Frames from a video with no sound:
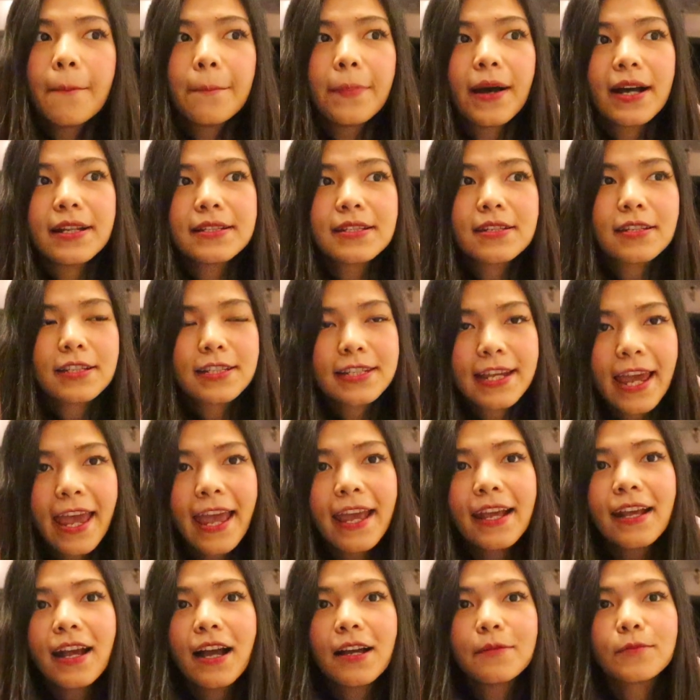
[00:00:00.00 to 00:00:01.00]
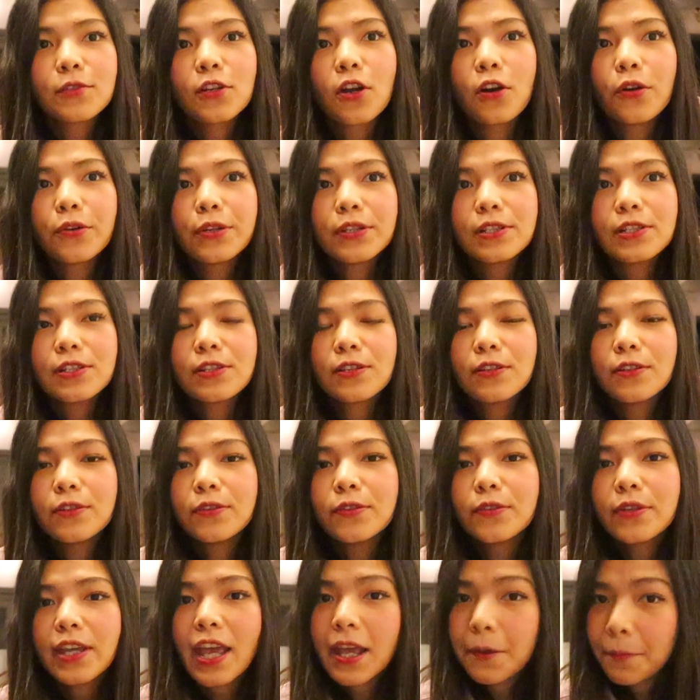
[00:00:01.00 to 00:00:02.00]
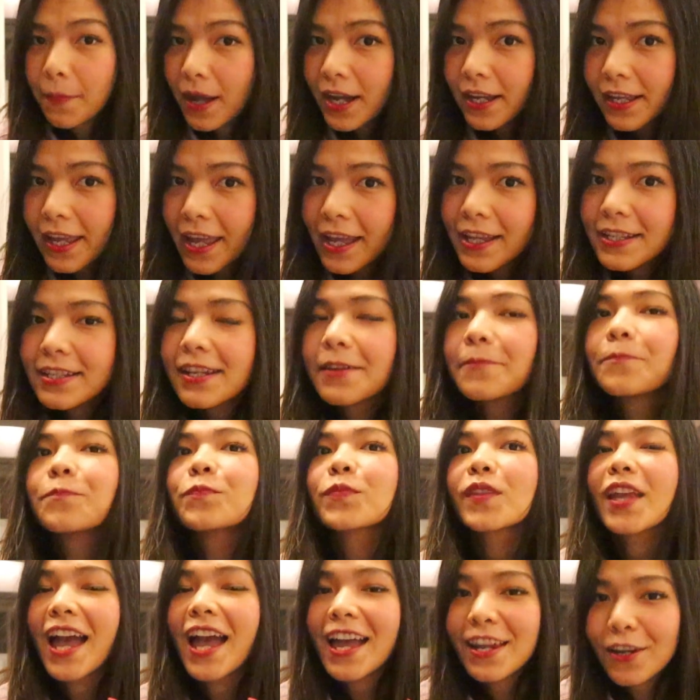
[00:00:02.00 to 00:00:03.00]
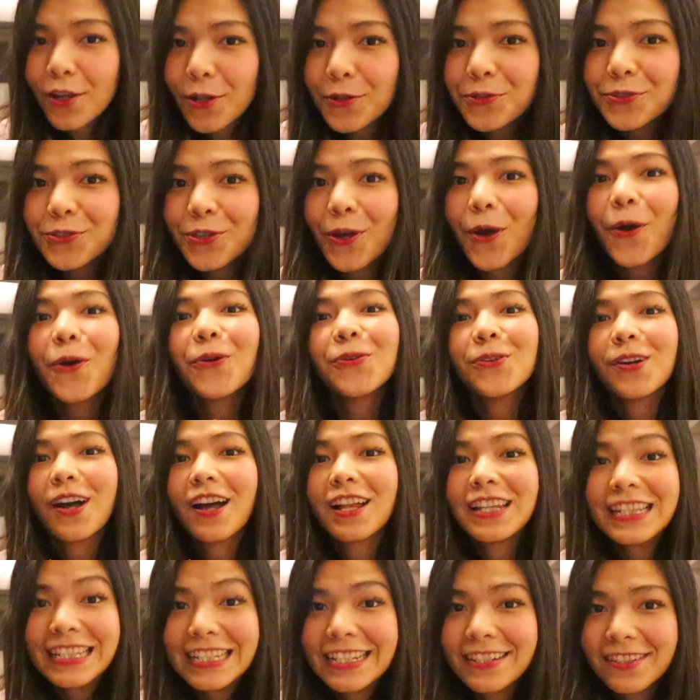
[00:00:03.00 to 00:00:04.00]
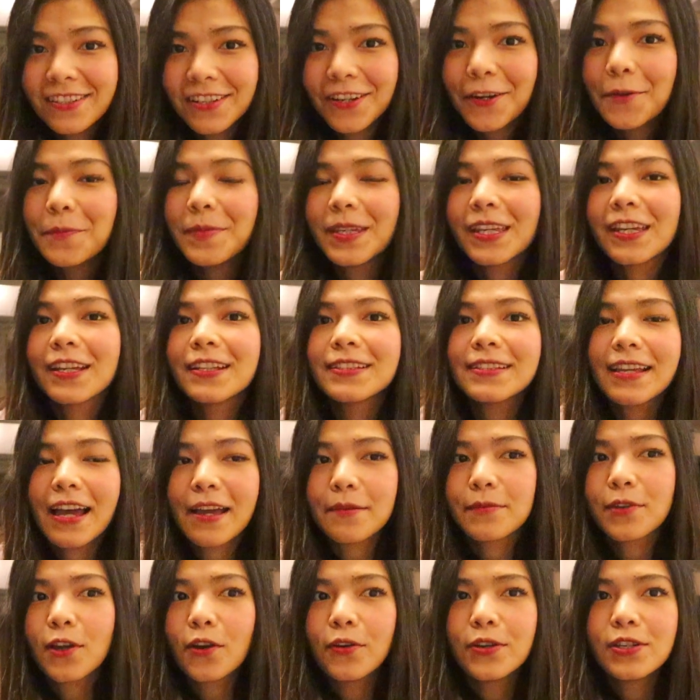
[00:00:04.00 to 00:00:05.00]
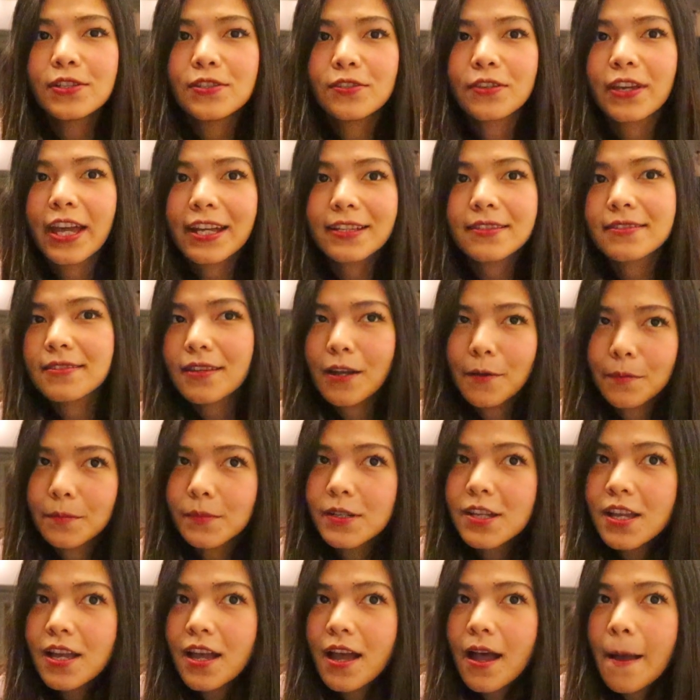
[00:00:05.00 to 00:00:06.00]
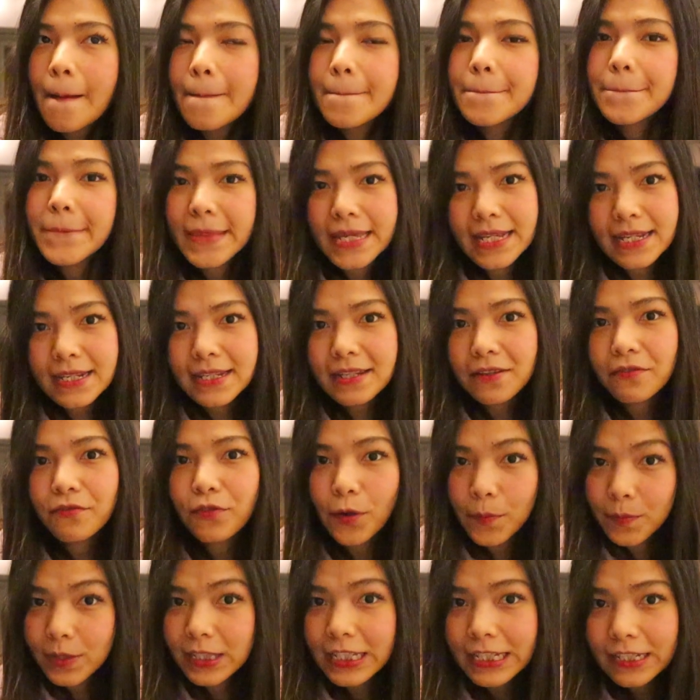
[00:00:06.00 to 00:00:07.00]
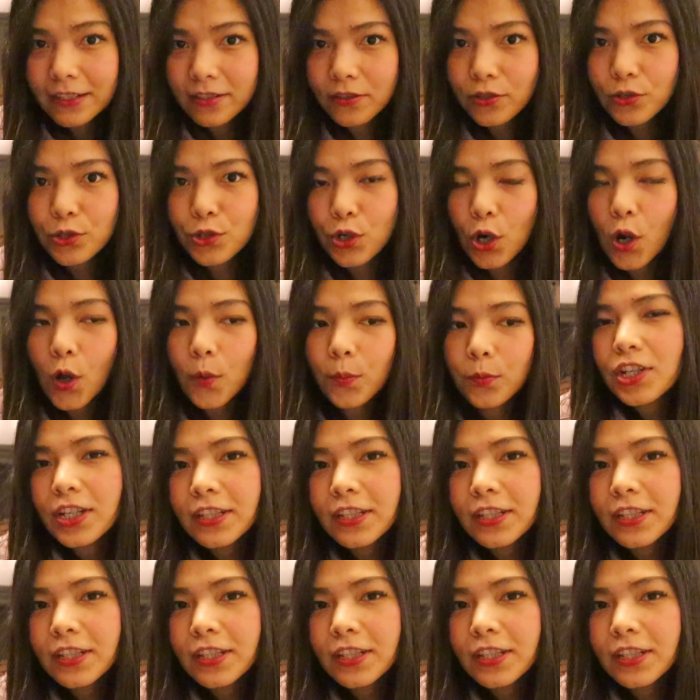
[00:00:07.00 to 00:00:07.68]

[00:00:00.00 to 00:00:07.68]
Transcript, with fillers: But today I'm going to K-Market and also Lidl because I'm going to get some meat from Lidl shop.